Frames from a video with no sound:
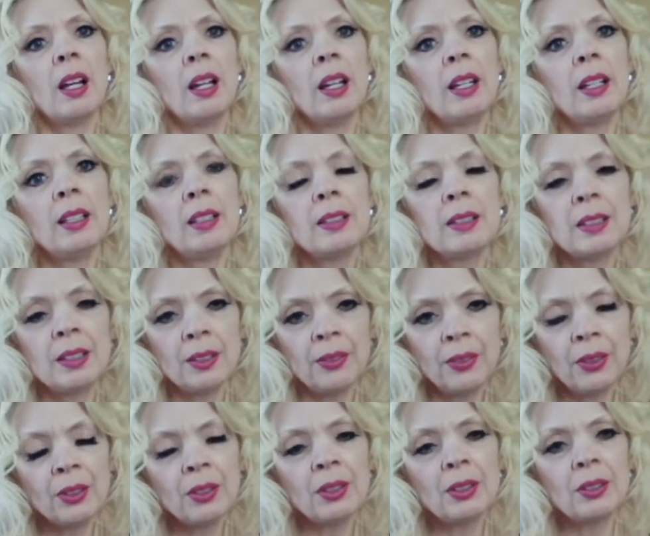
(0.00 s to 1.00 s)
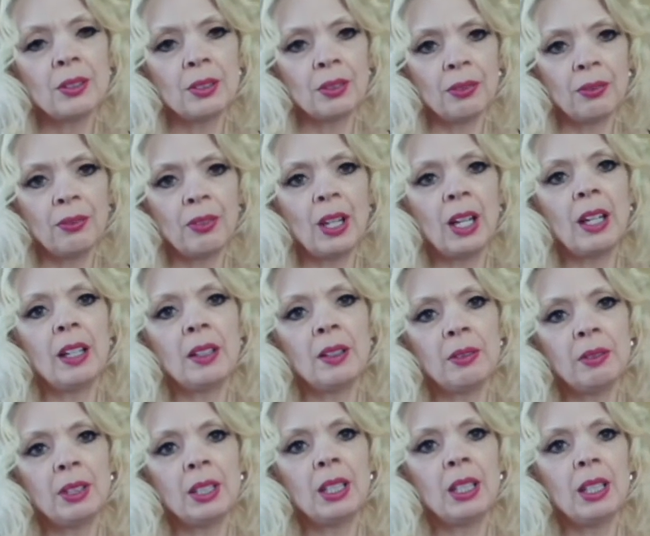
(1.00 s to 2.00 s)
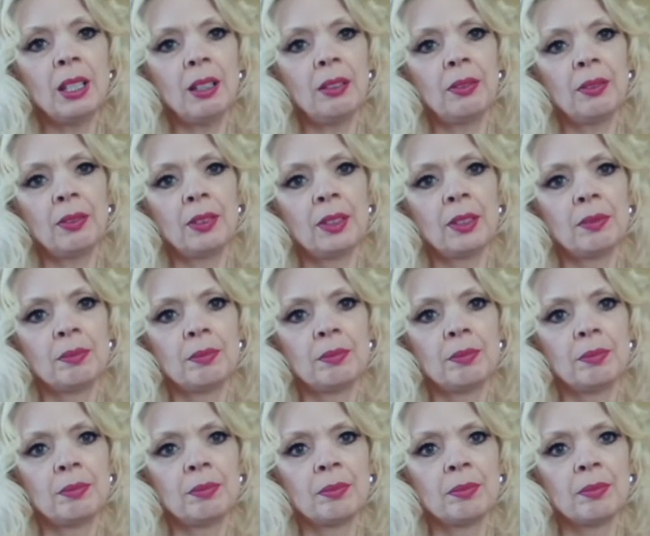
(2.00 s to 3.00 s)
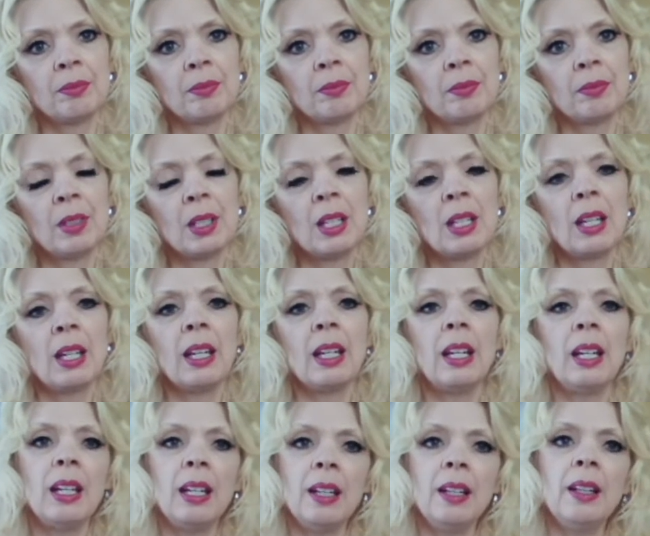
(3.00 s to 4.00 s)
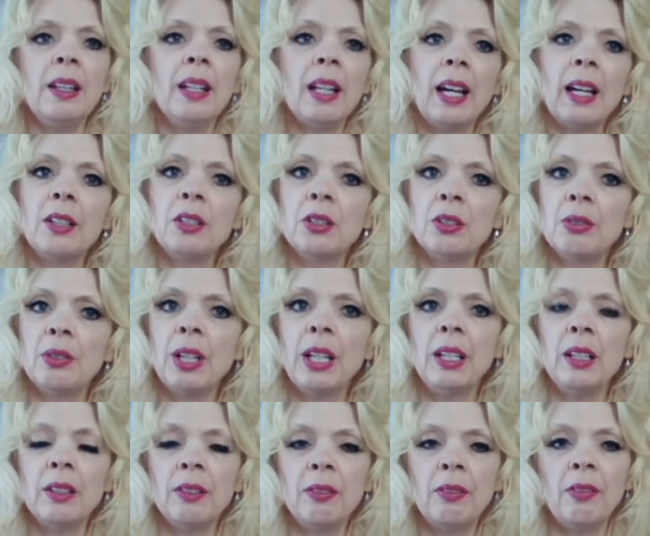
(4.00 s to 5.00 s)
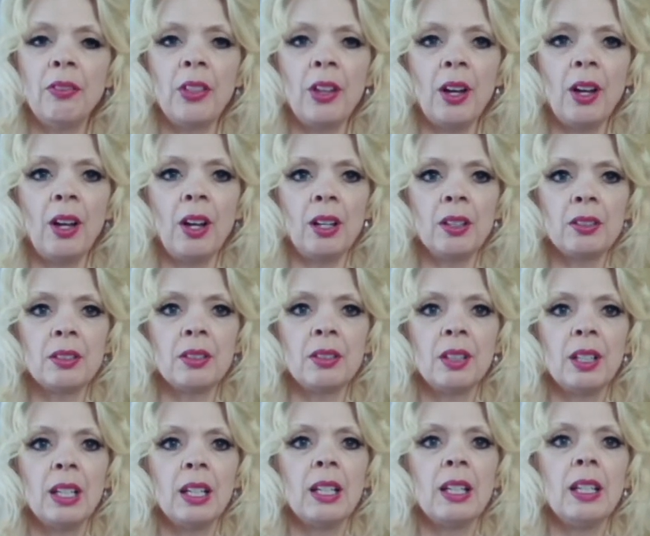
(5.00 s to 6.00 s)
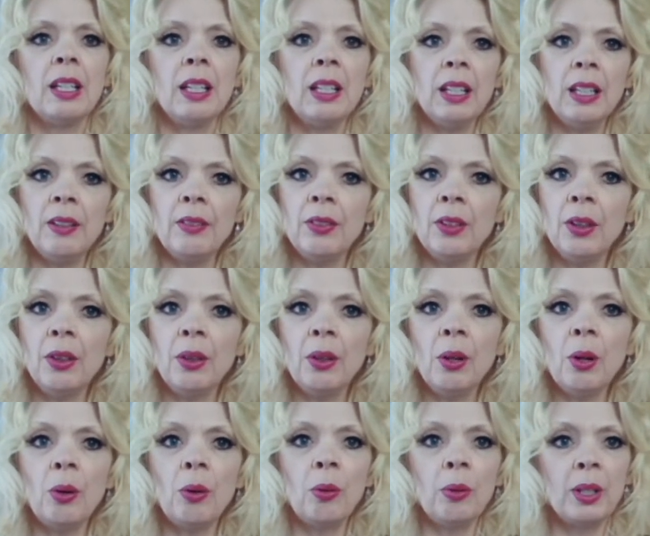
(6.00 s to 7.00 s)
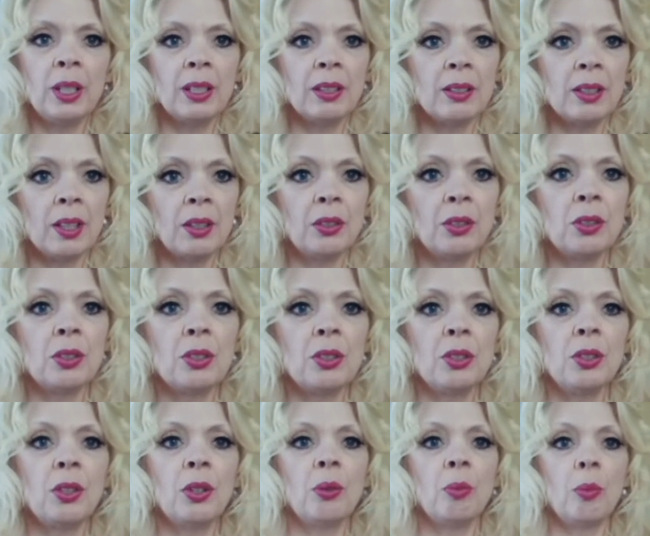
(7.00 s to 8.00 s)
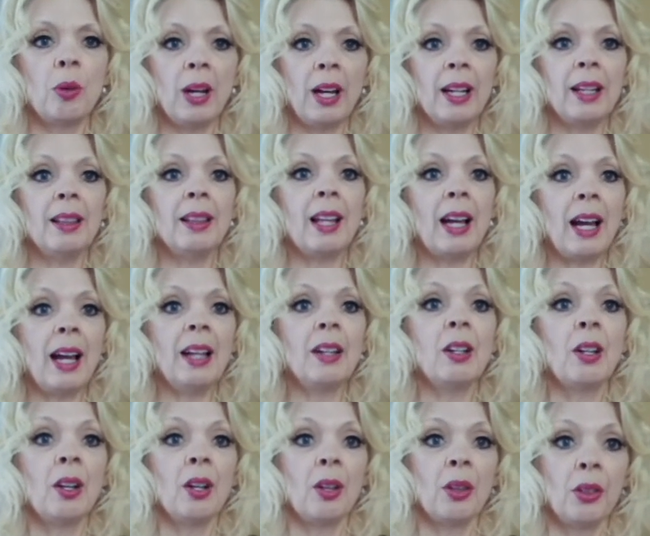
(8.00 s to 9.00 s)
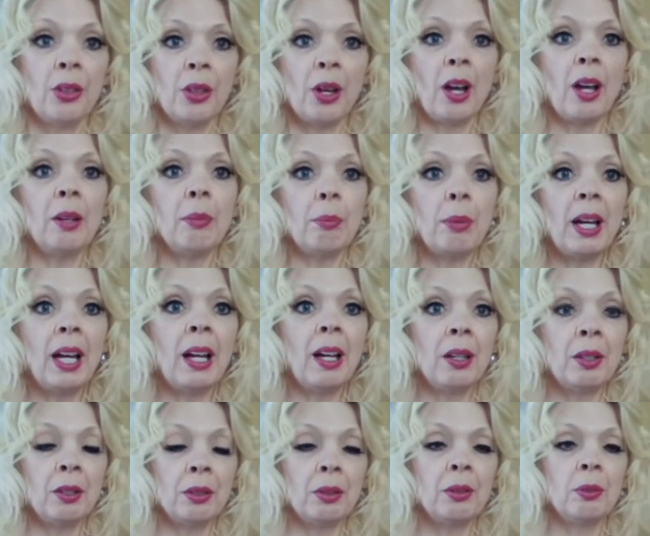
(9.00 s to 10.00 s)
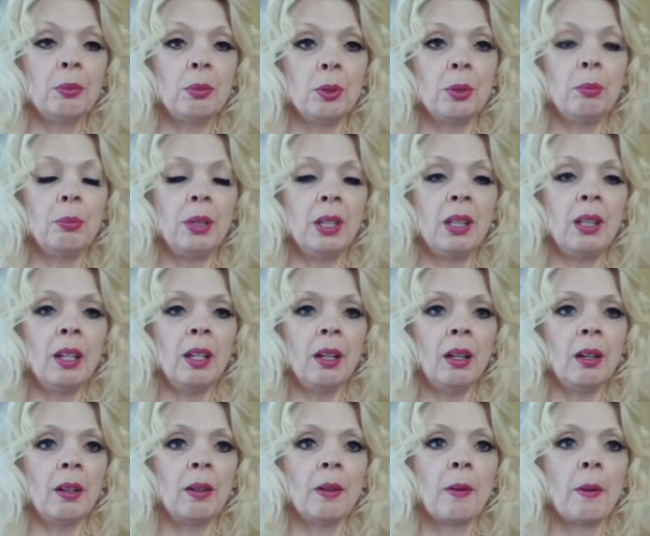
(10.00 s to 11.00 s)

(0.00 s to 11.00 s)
It is difficult to find relief in that train of thought, even though it is understood why that thought pattern would be there.